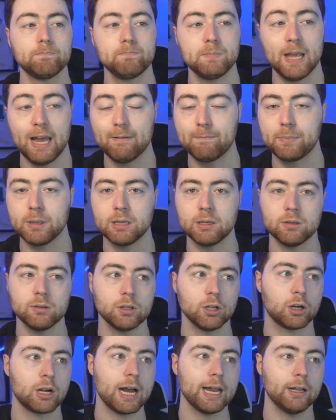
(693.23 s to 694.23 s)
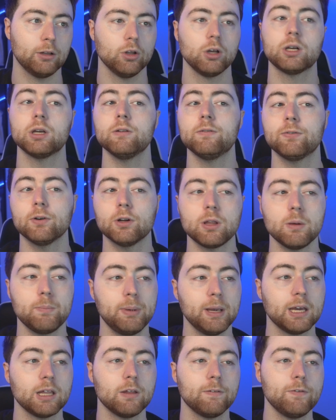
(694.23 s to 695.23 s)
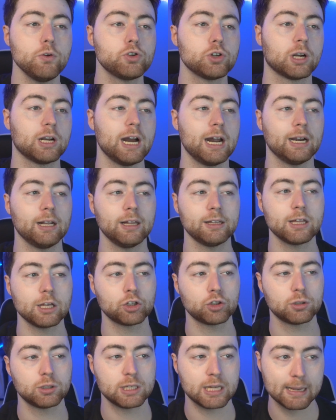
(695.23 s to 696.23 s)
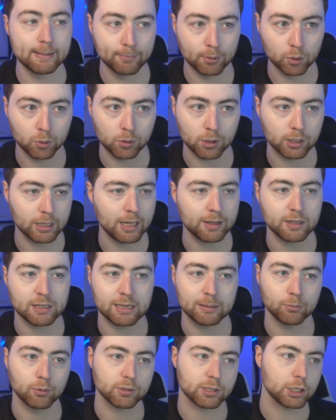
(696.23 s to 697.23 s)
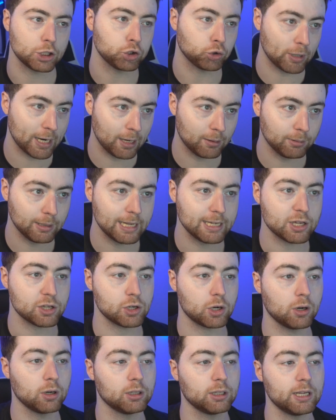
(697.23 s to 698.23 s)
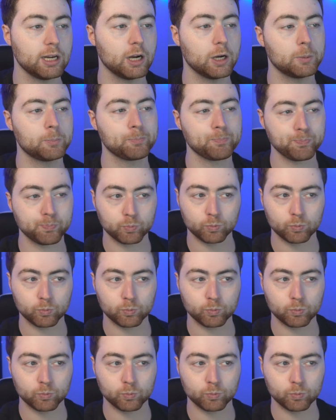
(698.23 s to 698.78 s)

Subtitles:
they're kind of looking for the big of the future, kind of like the Trailblazers earlier.